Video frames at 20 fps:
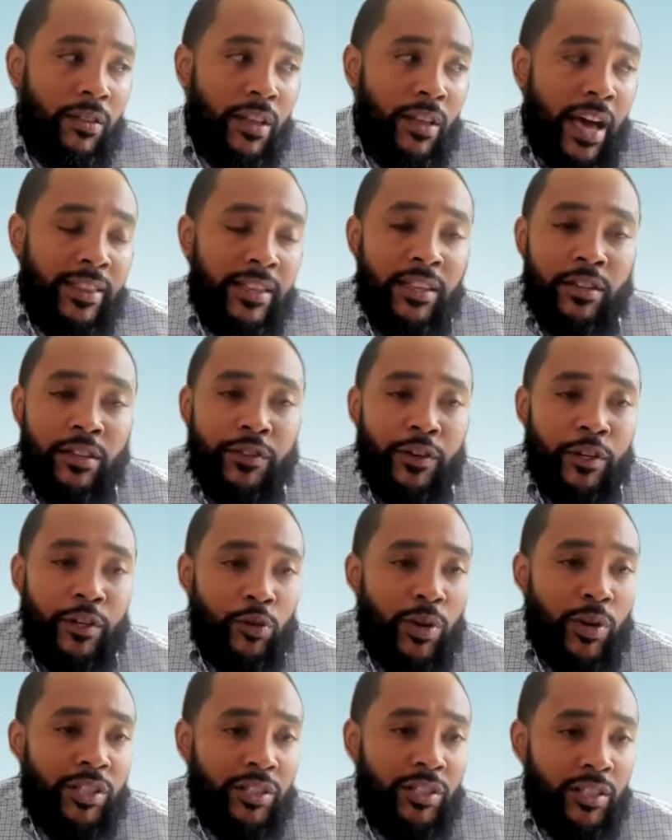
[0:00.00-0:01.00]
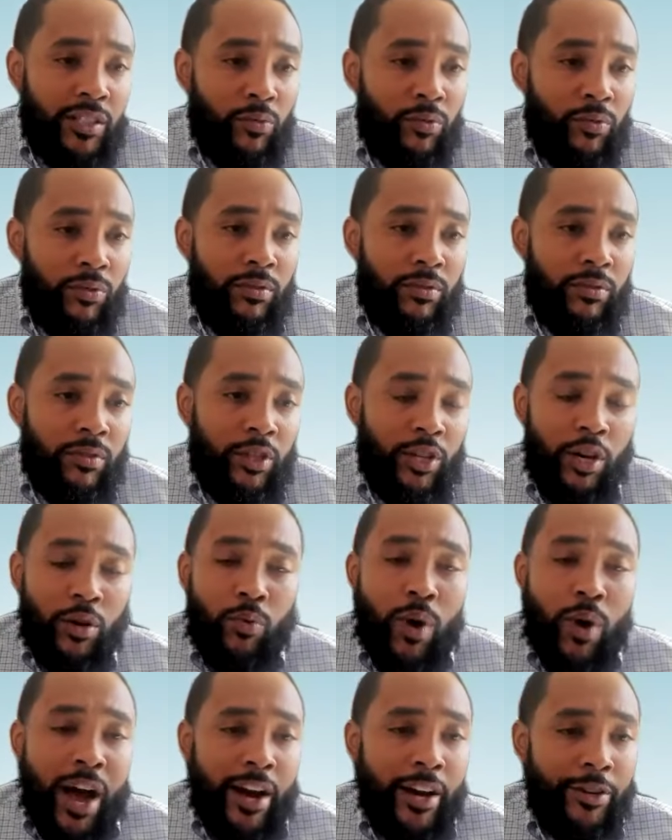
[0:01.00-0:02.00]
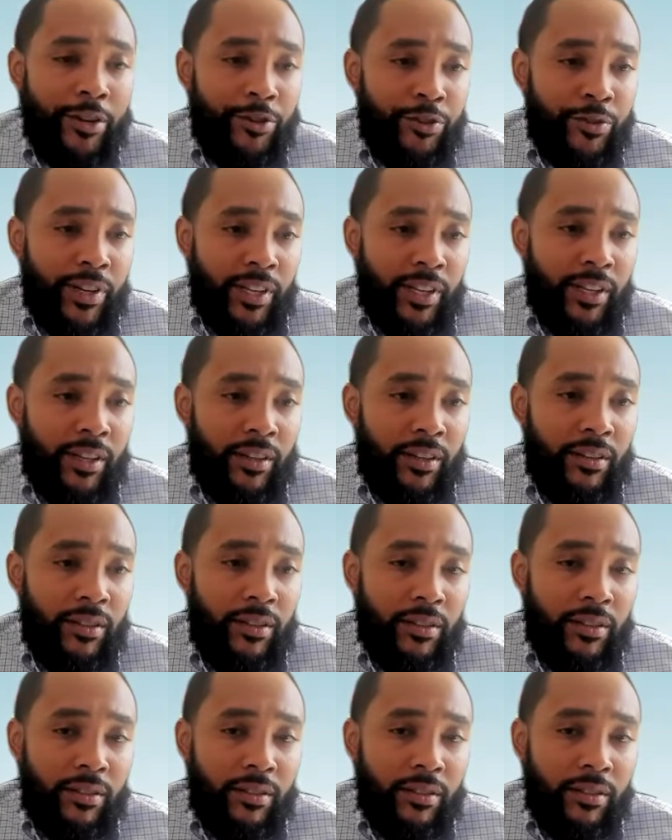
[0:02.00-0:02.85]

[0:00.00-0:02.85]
I think the first question is, why are you screening?